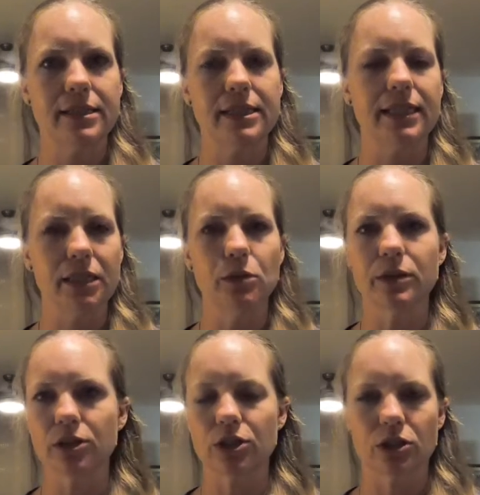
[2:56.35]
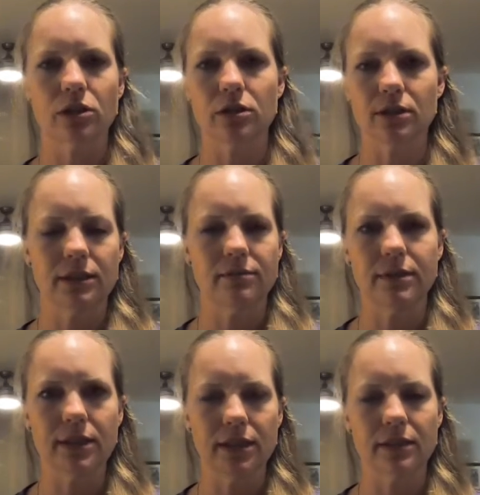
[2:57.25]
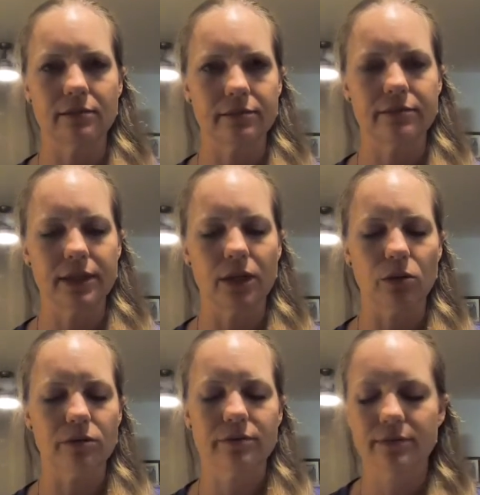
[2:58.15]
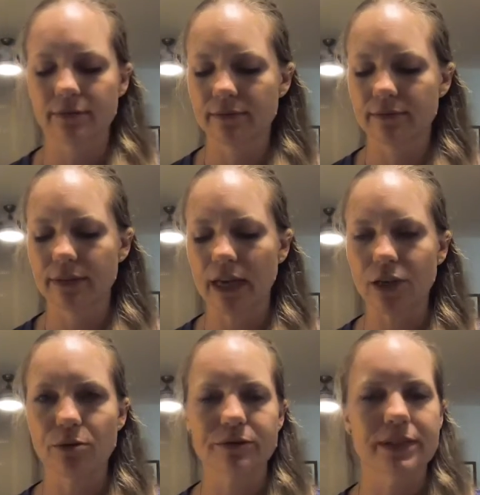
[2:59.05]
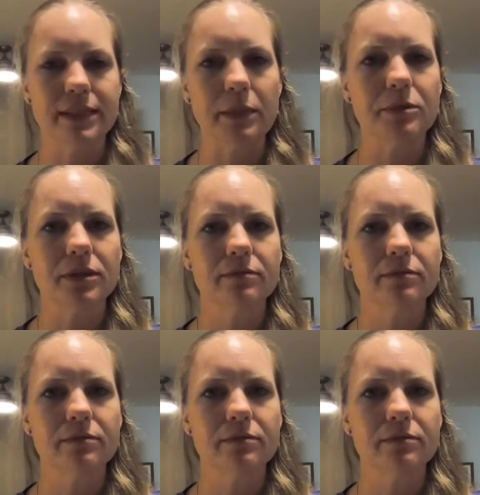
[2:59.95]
tea with sugar in that you have steeped